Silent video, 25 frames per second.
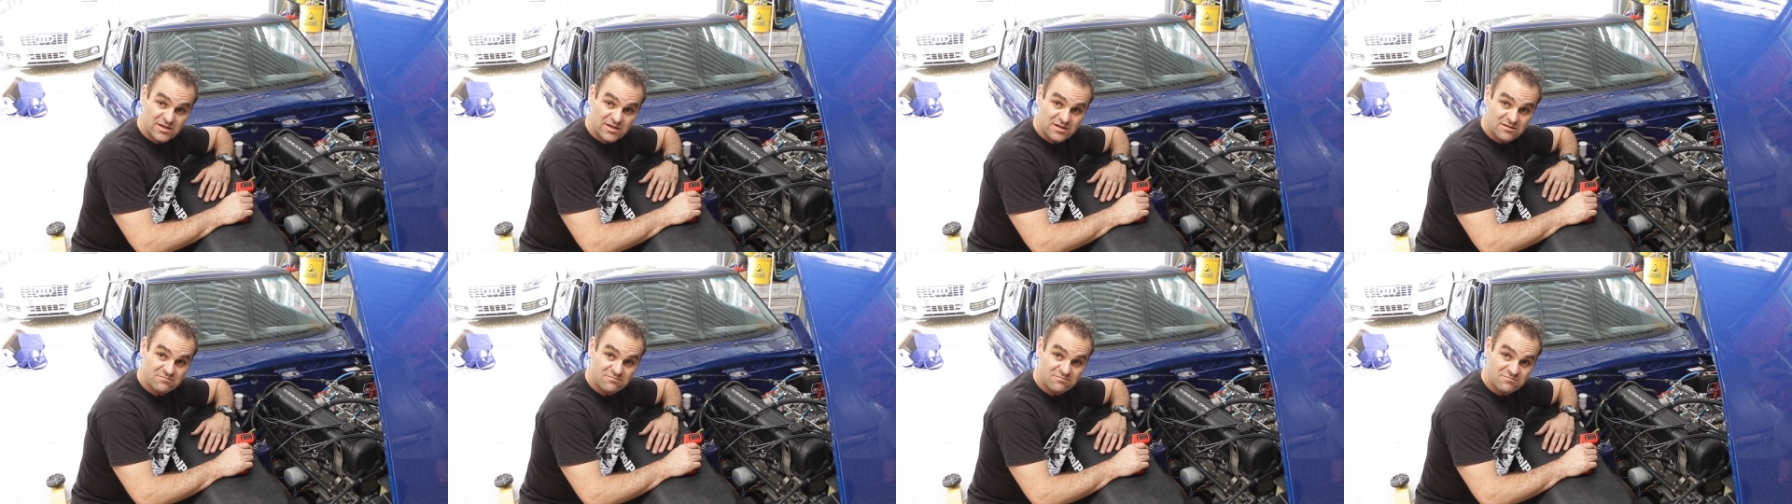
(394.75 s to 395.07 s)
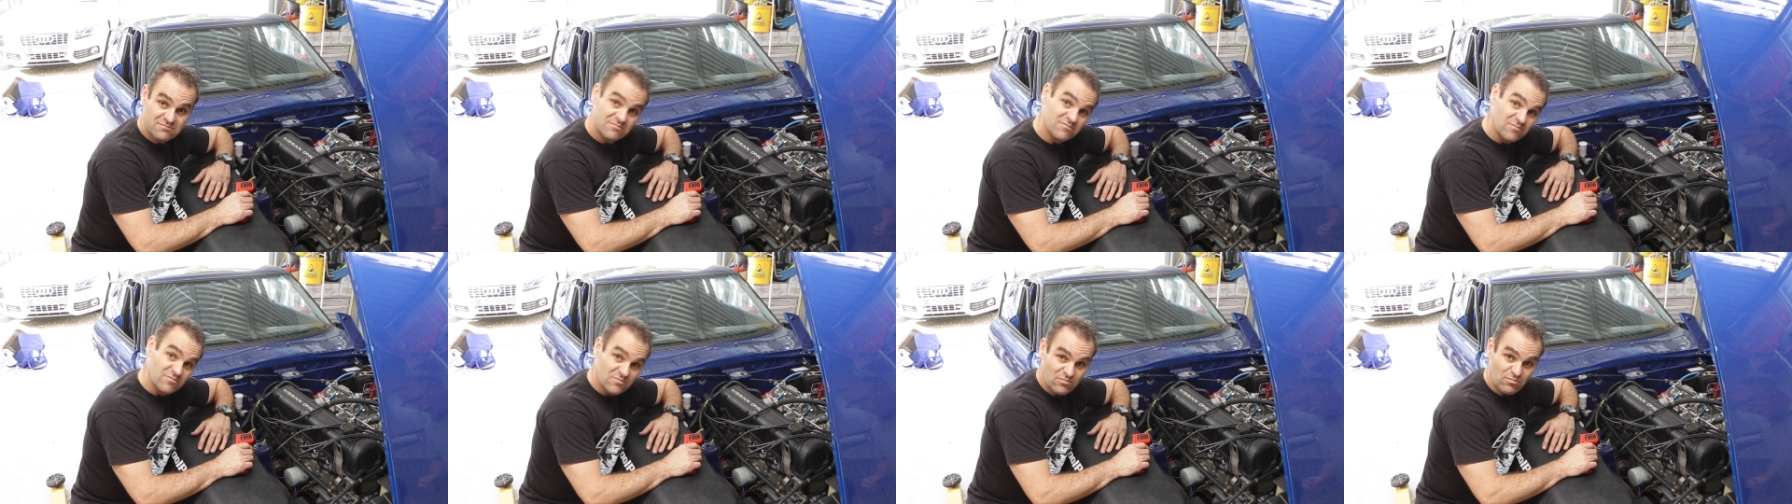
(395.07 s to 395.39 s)
can
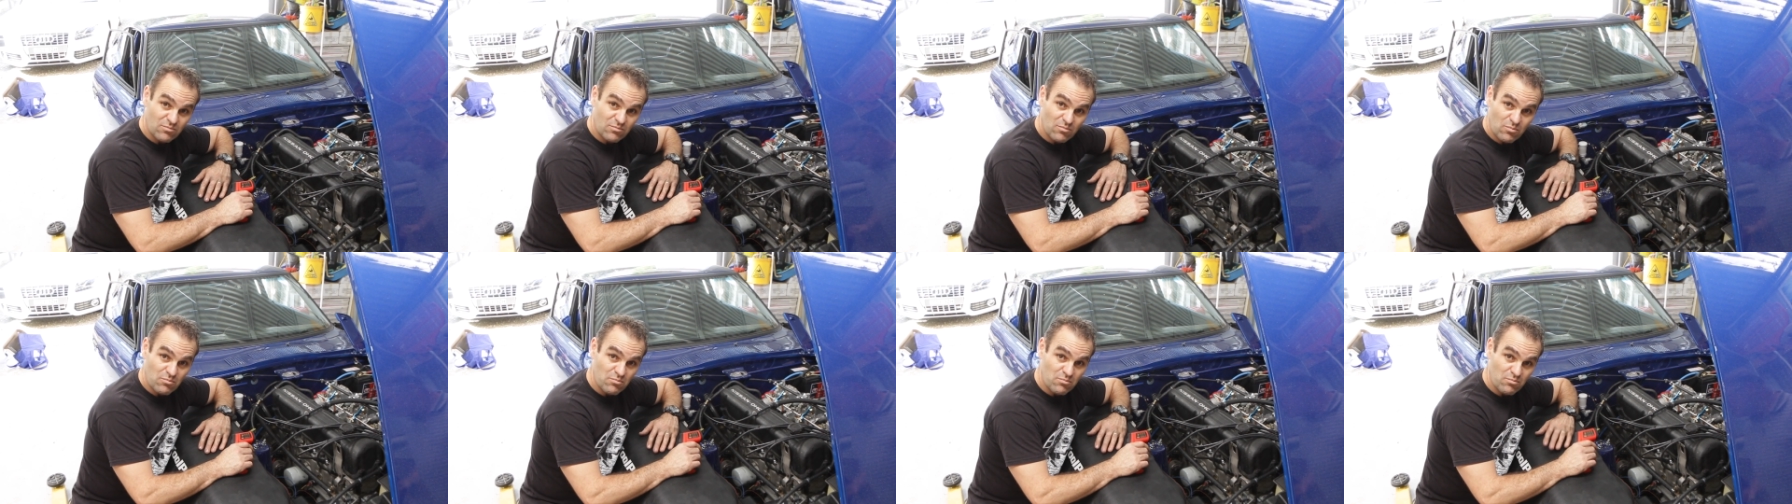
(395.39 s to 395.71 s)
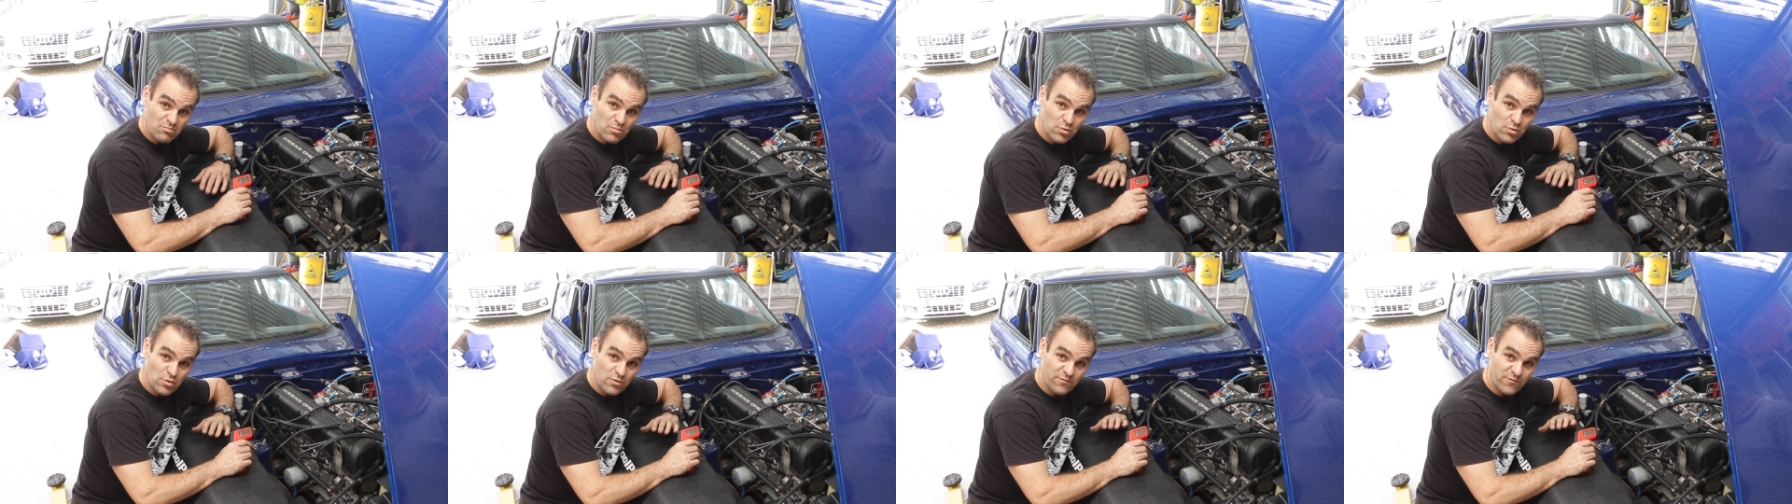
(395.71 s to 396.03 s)

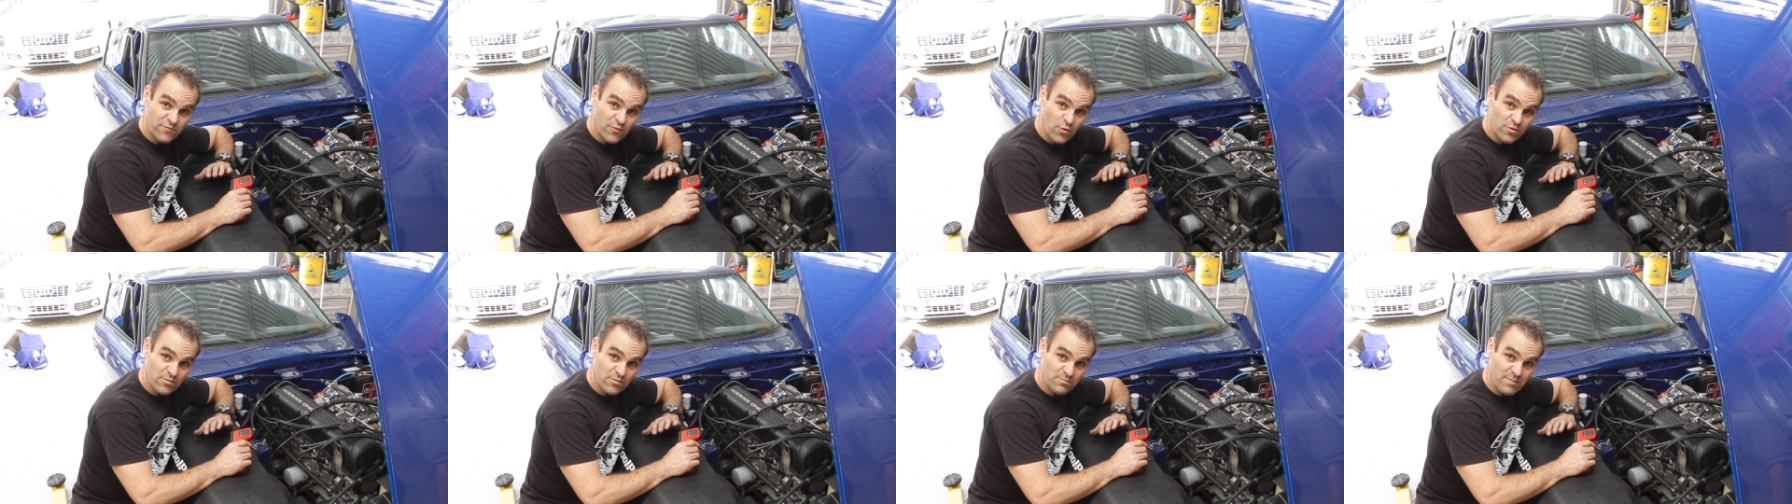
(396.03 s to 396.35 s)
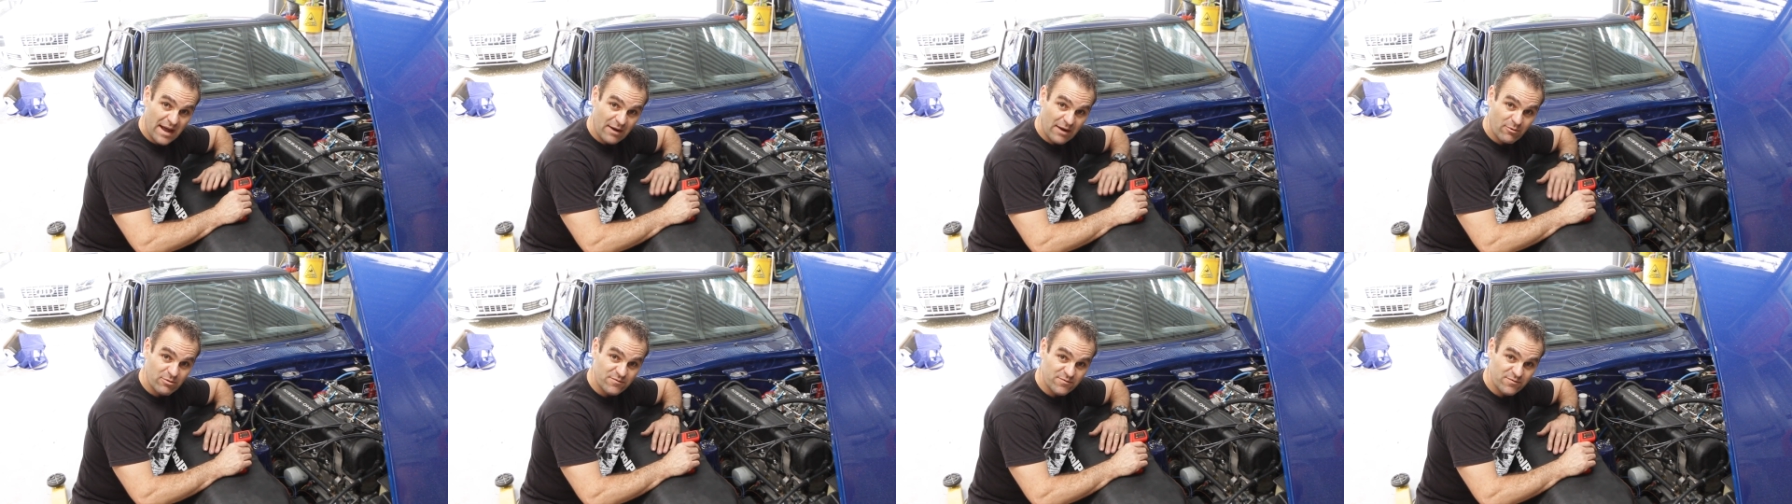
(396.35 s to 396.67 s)
move forward and
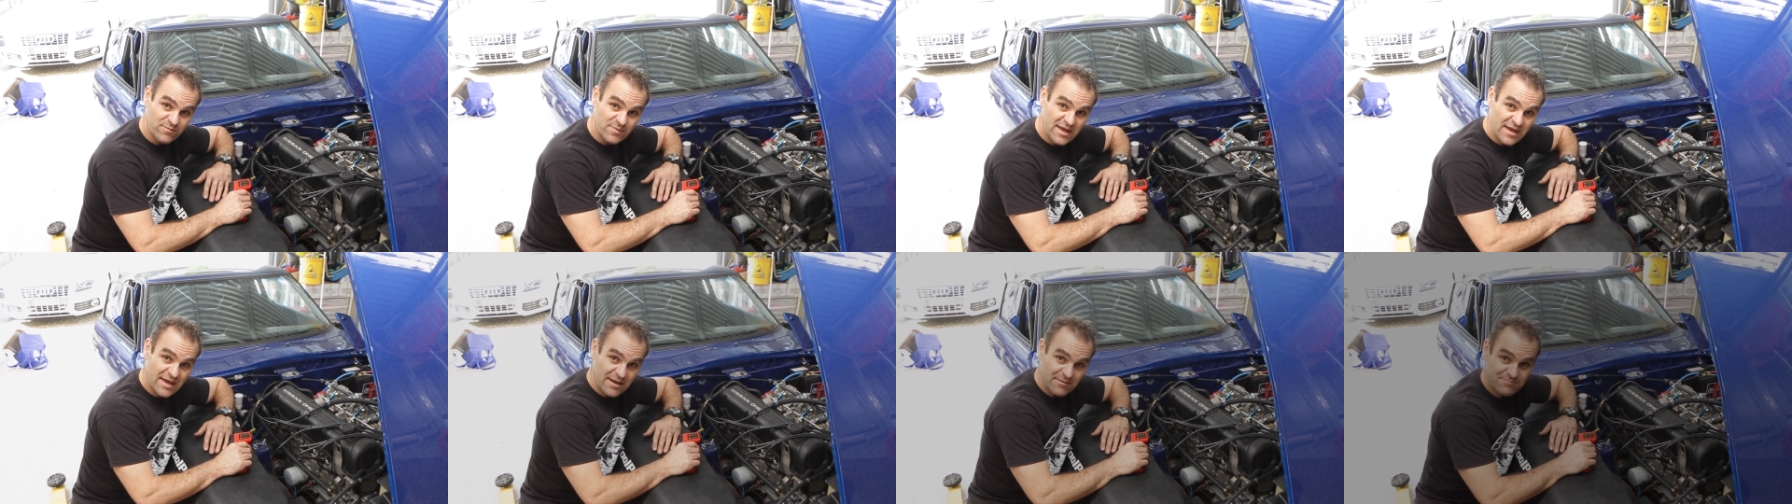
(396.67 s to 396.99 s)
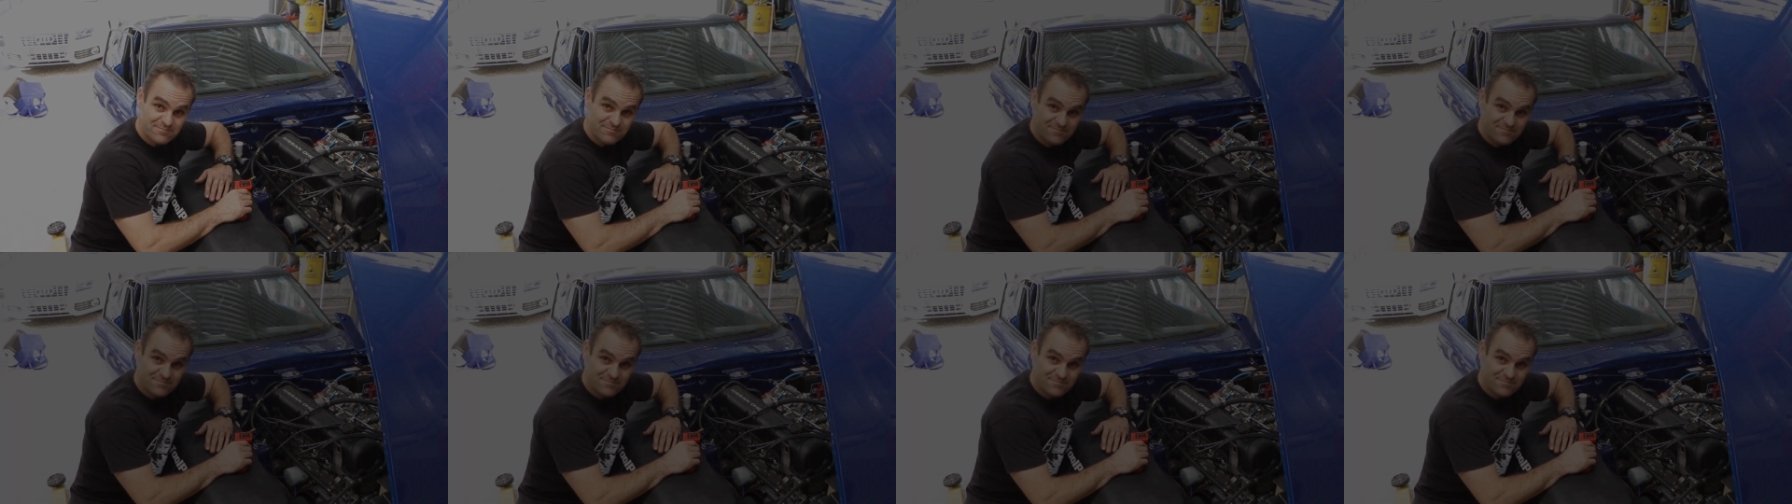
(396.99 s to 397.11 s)
backward from there.